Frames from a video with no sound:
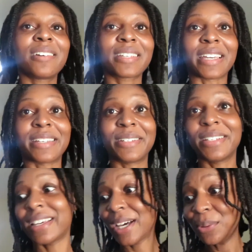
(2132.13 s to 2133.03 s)
Okay,
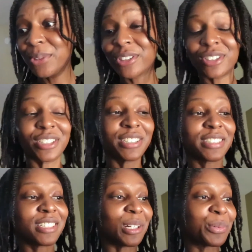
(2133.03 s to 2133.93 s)
I will
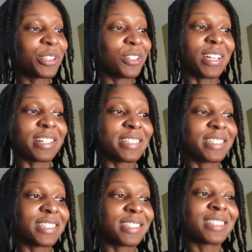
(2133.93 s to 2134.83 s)
talk with you guys
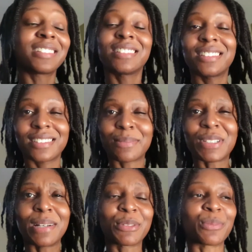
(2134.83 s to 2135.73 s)

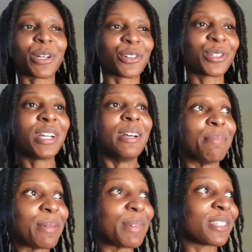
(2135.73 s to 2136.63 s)
sometime tomorrow.
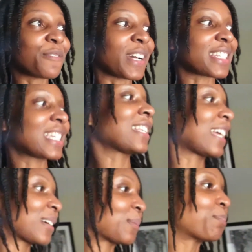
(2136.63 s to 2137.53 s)
Maybe see if I could take
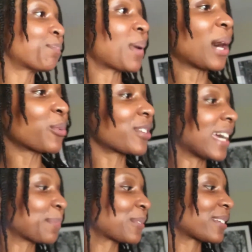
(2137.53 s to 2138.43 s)
like a power
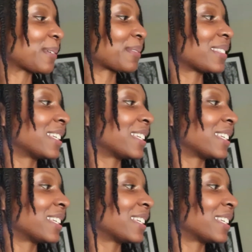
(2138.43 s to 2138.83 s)
nap or something